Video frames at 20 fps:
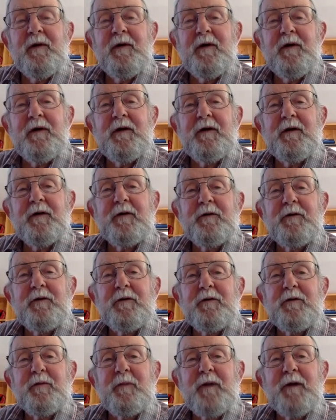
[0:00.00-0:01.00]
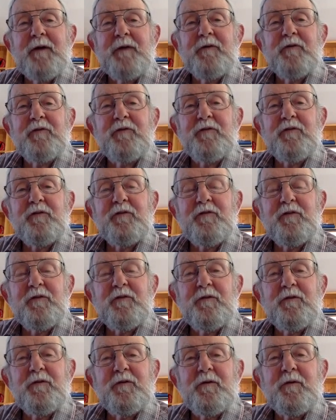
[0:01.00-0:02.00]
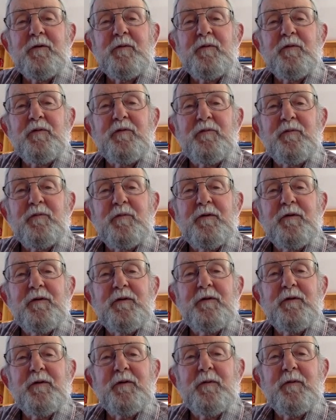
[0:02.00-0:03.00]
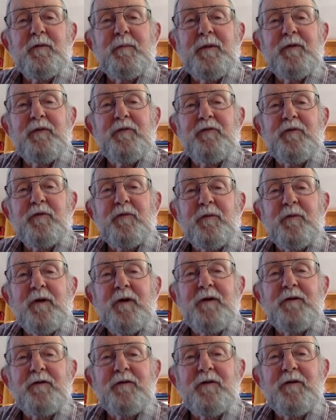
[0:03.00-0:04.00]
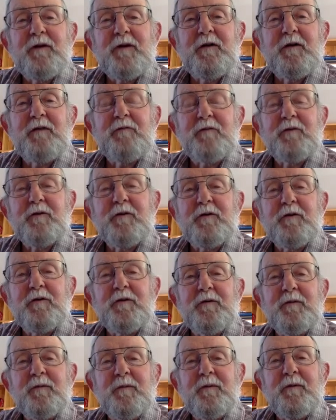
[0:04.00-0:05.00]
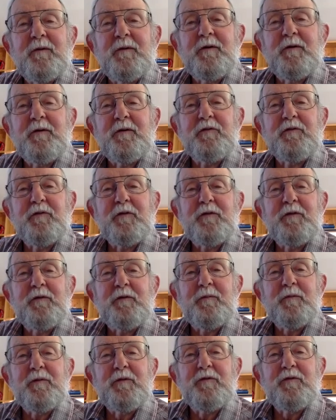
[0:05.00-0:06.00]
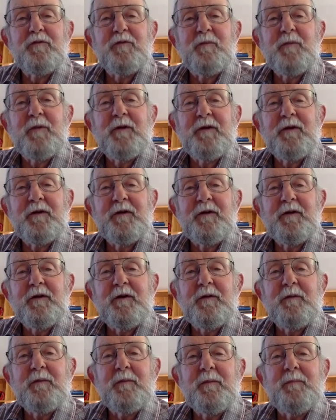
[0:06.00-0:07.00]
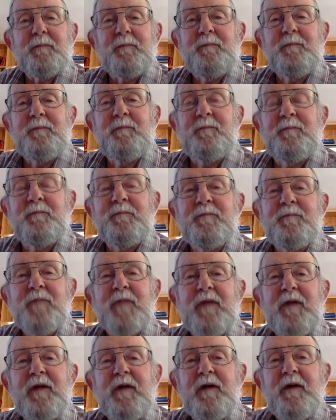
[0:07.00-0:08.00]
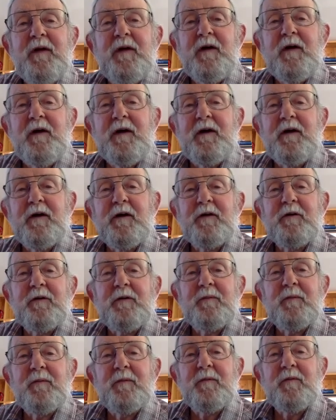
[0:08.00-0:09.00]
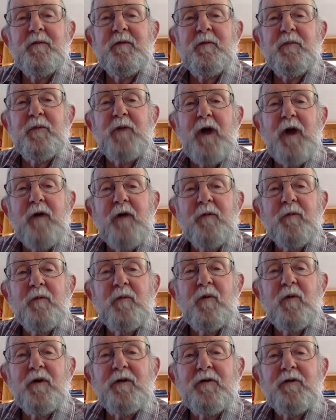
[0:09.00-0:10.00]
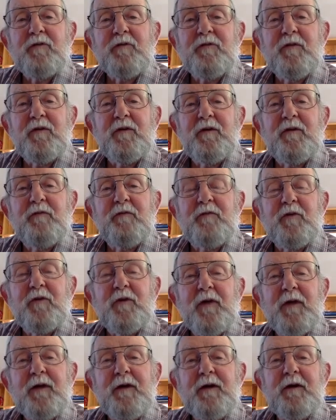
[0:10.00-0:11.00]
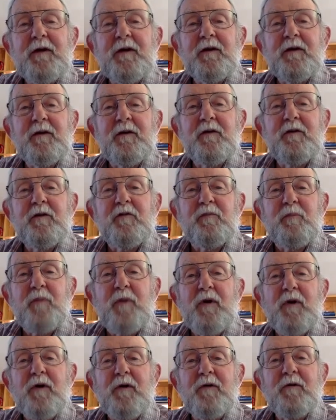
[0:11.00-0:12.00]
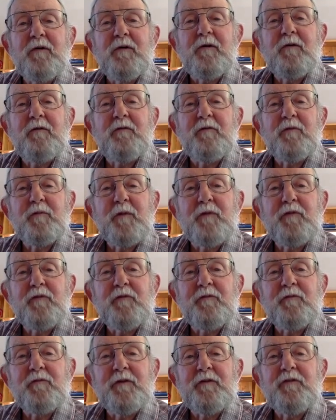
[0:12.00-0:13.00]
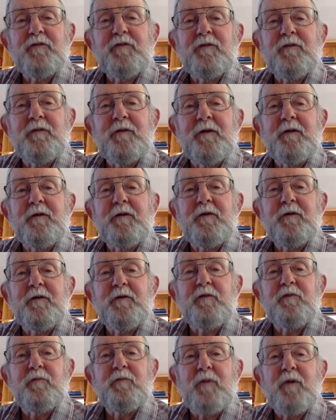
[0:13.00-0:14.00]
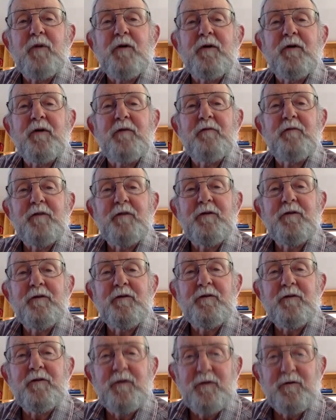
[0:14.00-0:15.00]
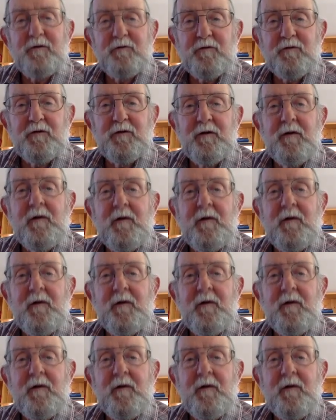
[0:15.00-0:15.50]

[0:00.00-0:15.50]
And the miners considered that it was really their basic right to have liquor as they reached the mining camp. And the problem was, if the lake is part of the reservation, then it is part of Indian country,